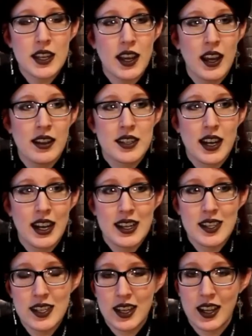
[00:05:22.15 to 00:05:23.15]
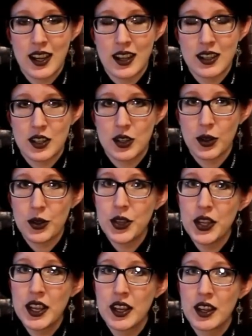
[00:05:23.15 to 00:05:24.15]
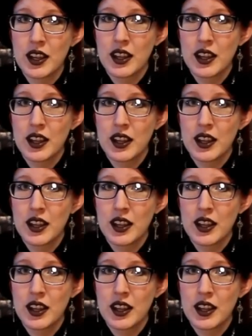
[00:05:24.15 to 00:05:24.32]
and classic and gothic